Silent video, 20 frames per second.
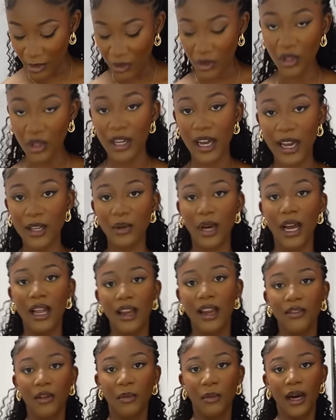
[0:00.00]
show you guys what I
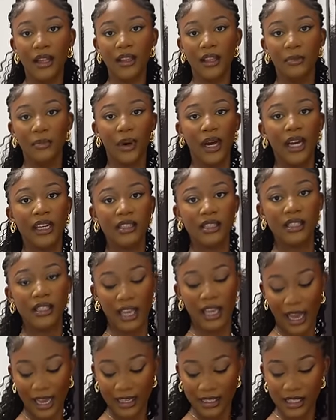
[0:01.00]
love about the pants.
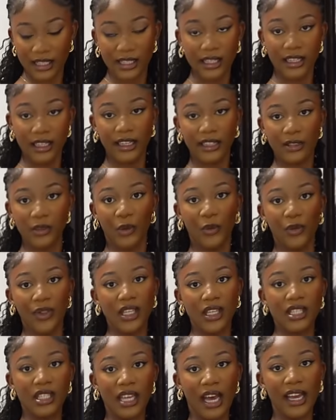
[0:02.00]
It has a slit on
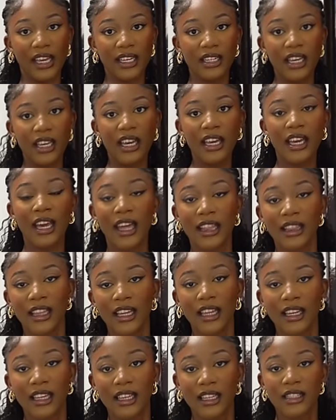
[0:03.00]
this side and
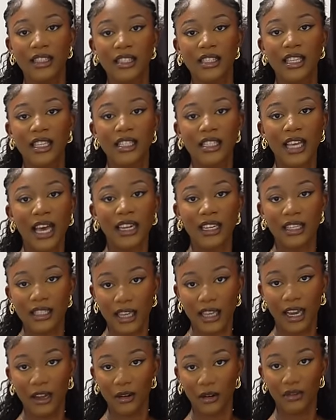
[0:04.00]
then it's this side is
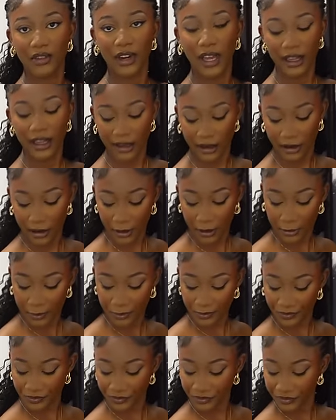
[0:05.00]
kind of like
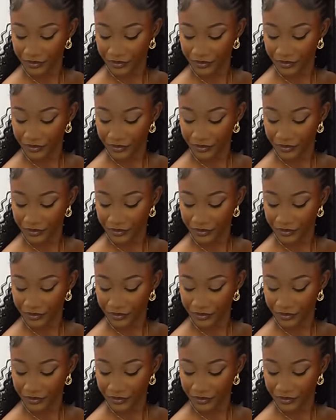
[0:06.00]
um